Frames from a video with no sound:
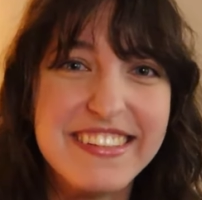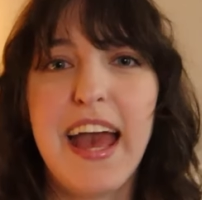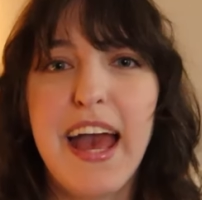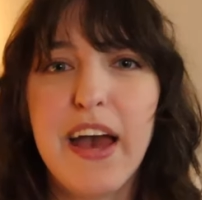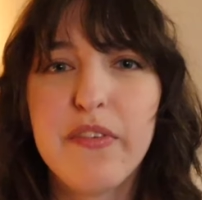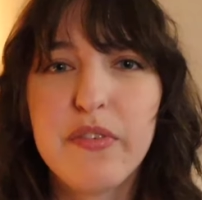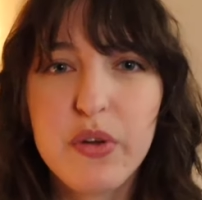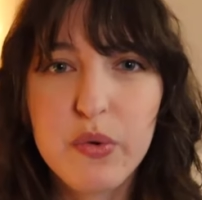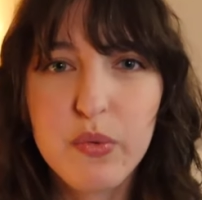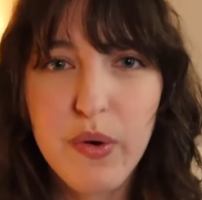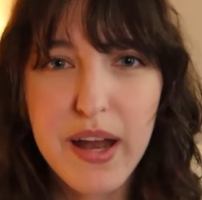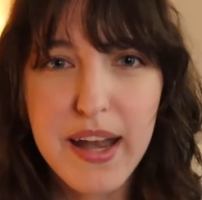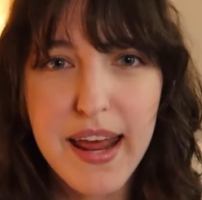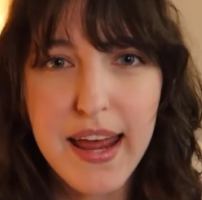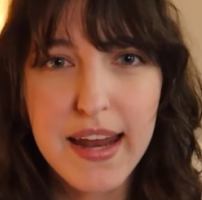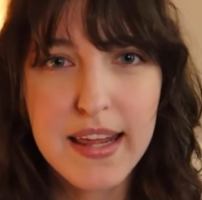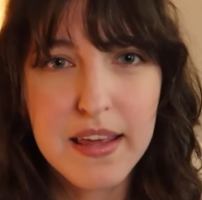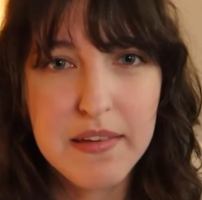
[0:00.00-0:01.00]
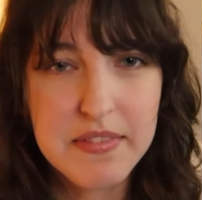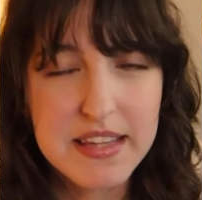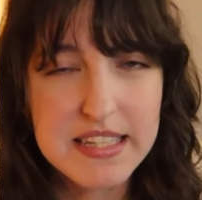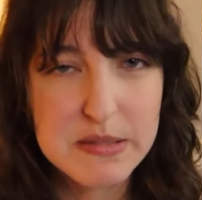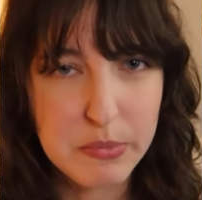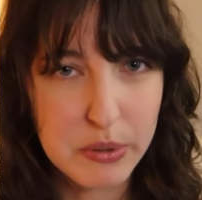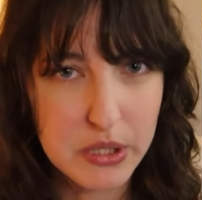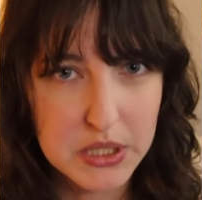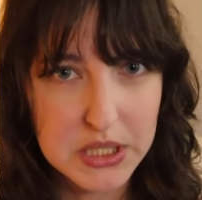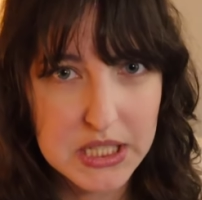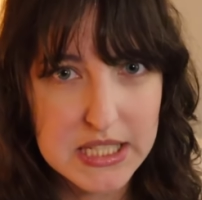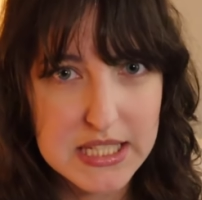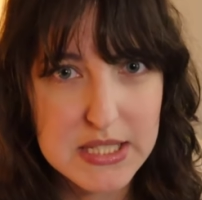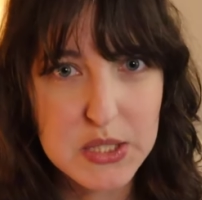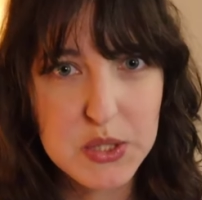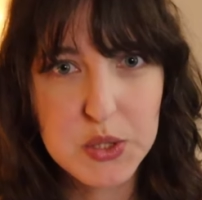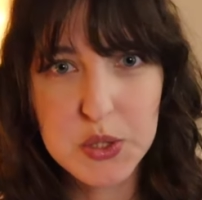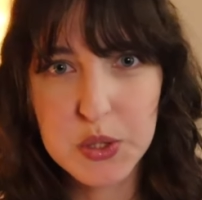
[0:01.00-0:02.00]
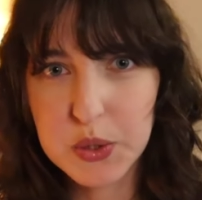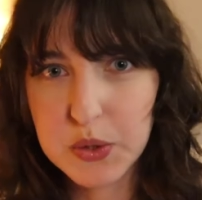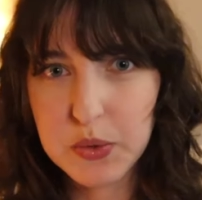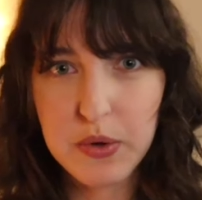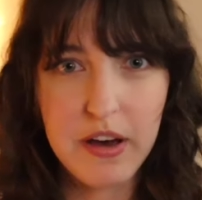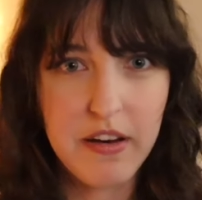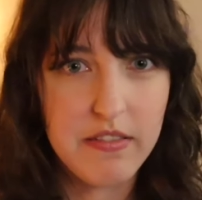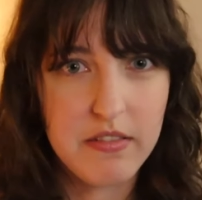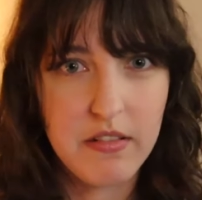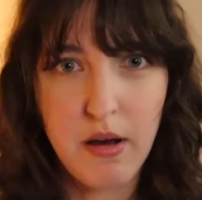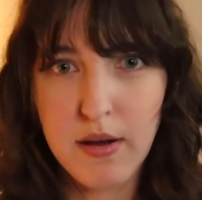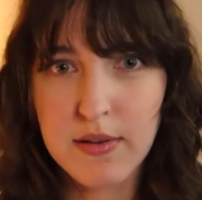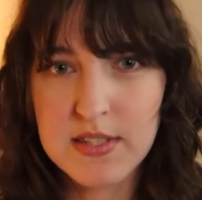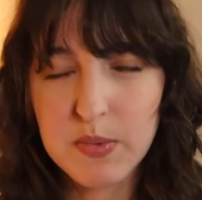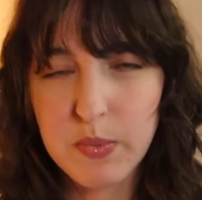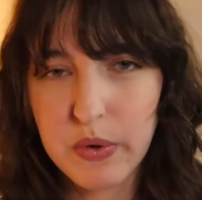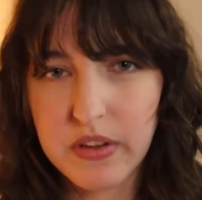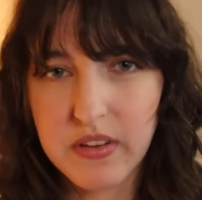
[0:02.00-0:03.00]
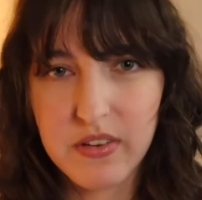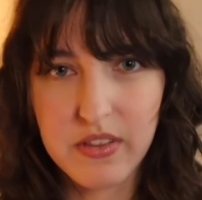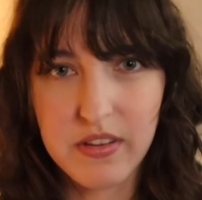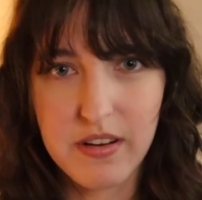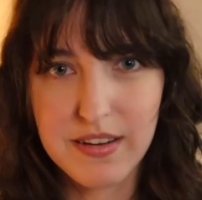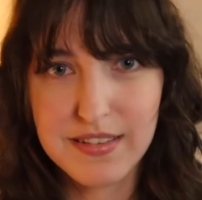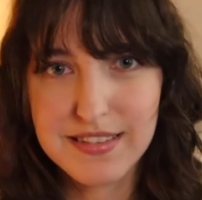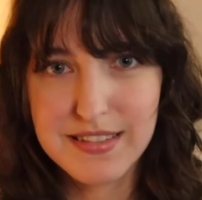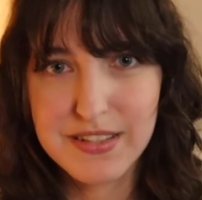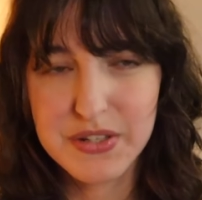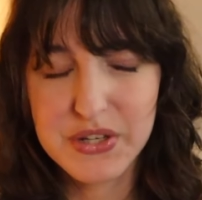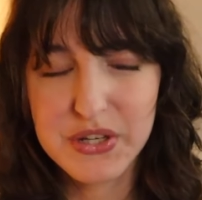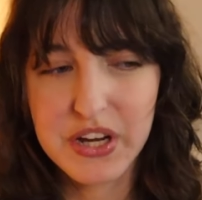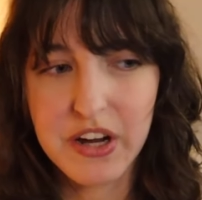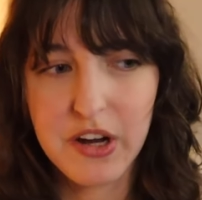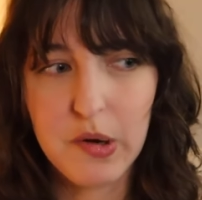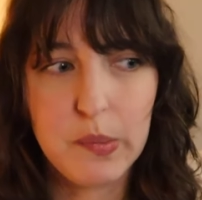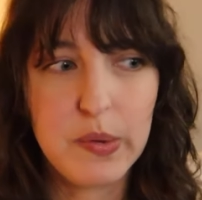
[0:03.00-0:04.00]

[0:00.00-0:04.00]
Have you read any of these books? Do you have non-spoiler thoughts to share?